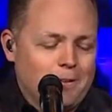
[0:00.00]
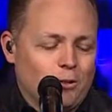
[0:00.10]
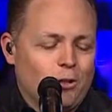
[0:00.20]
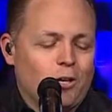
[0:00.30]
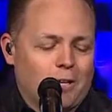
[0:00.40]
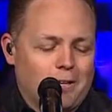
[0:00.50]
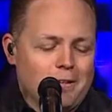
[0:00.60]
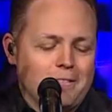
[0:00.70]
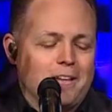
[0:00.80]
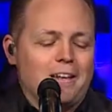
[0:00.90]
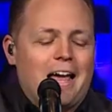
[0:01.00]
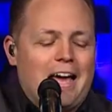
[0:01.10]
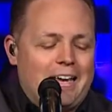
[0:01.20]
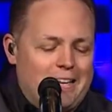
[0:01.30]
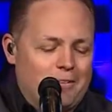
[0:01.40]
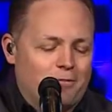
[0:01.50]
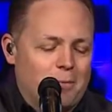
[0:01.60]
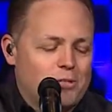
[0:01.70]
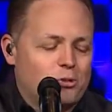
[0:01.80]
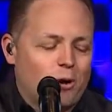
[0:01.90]
Look, the lion from
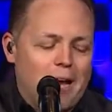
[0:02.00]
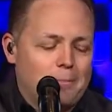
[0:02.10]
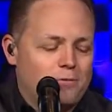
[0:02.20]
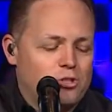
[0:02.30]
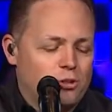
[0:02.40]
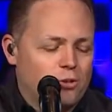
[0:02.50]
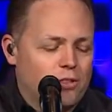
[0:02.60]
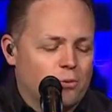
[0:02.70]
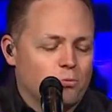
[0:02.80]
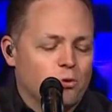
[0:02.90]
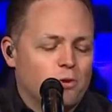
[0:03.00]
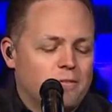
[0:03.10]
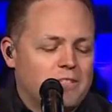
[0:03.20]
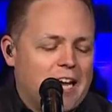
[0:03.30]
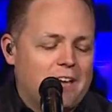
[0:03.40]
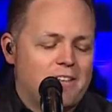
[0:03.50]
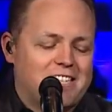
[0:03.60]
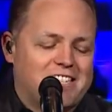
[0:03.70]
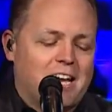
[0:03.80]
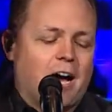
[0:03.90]
the tribe of Judah, the root of David,
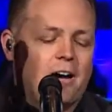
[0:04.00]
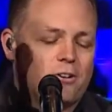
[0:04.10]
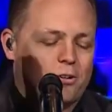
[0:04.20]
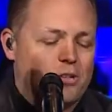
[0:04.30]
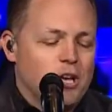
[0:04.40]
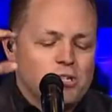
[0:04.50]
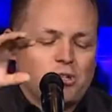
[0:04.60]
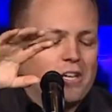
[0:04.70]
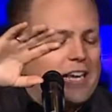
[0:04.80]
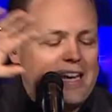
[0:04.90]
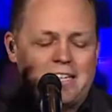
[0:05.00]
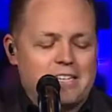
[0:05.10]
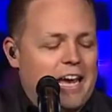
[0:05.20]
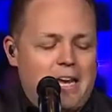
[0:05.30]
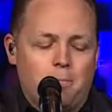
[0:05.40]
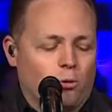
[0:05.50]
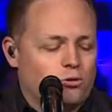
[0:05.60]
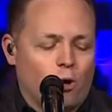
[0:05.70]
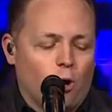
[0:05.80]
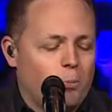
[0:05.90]
has conquered so that he is able
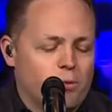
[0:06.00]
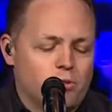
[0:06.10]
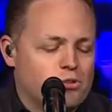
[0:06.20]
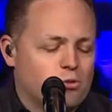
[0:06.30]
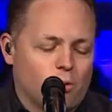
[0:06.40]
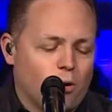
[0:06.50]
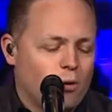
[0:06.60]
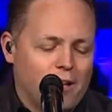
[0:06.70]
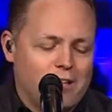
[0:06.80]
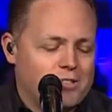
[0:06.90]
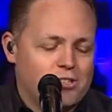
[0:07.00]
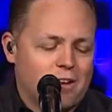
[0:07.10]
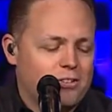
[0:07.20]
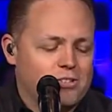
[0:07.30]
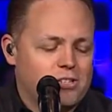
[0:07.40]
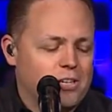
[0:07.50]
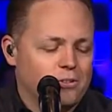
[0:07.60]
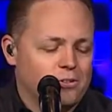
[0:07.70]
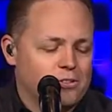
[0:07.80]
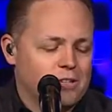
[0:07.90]
to open the scroll and its seven
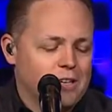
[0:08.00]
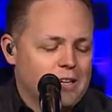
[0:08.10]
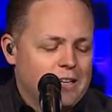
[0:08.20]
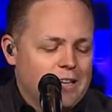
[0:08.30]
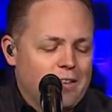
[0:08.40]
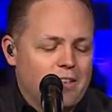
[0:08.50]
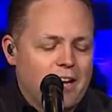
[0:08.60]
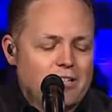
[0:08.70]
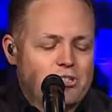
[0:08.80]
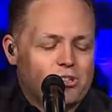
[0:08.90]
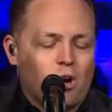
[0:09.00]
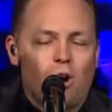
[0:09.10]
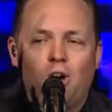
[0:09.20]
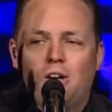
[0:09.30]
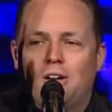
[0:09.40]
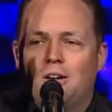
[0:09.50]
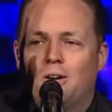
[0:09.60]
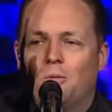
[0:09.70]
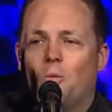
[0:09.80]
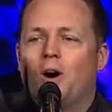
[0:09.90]
seals. And then I saw
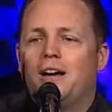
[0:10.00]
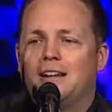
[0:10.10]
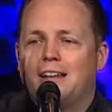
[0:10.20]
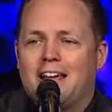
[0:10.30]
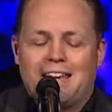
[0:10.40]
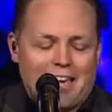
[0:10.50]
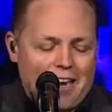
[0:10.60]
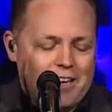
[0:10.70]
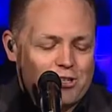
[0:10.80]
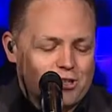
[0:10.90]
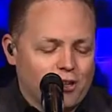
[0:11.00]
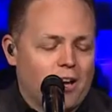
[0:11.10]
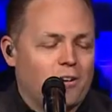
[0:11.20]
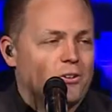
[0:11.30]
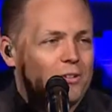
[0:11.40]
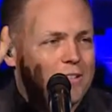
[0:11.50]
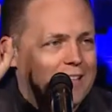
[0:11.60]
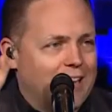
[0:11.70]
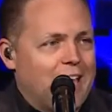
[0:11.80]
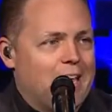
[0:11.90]
one like a slaughtered
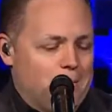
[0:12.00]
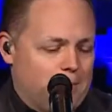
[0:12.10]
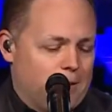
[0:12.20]
lamb